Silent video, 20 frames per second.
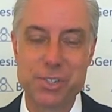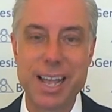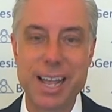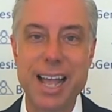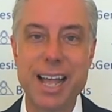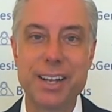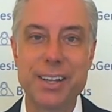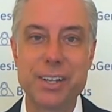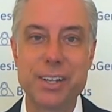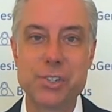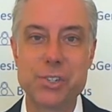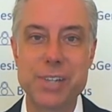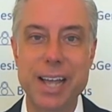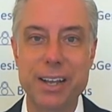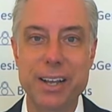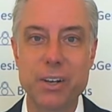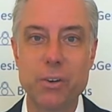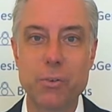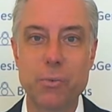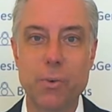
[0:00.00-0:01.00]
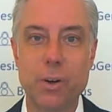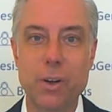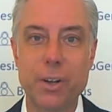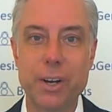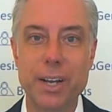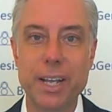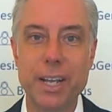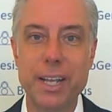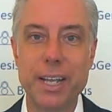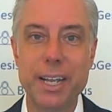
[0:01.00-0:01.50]
and the second one
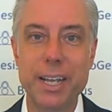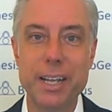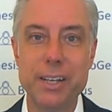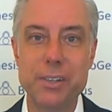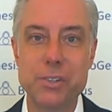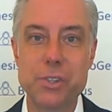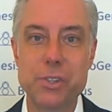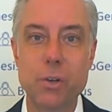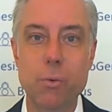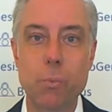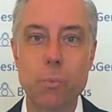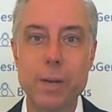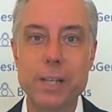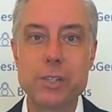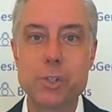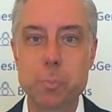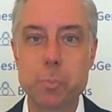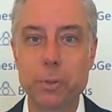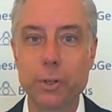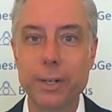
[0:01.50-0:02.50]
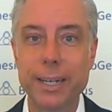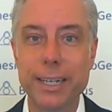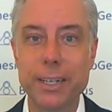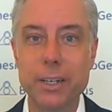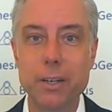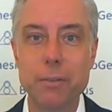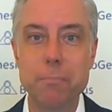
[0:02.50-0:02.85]
is the Whispering